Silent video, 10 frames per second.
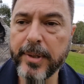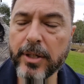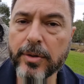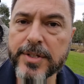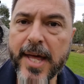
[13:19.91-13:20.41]

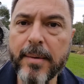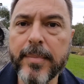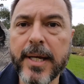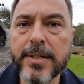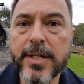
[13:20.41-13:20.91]
because that
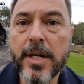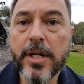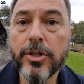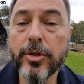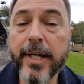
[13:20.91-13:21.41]
means
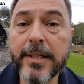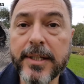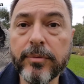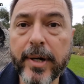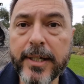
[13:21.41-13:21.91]
you're
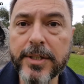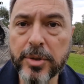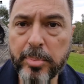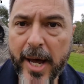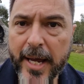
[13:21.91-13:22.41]
getting ready to
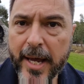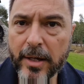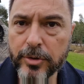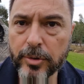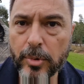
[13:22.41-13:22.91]
pay
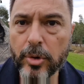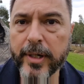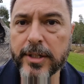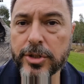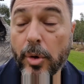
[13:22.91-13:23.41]
out your
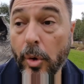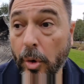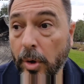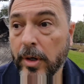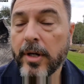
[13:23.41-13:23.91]
mortgage or